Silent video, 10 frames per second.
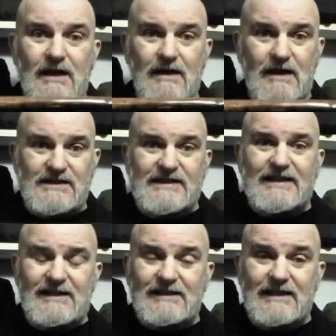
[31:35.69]
a stick
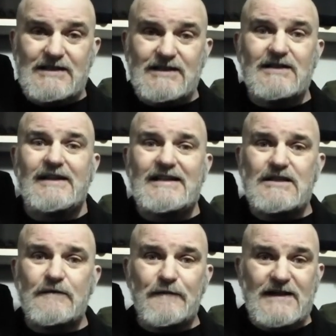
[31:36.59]
like this in a
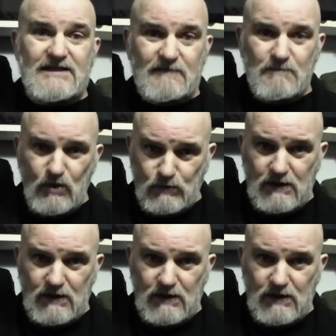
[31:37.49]
defensive mode.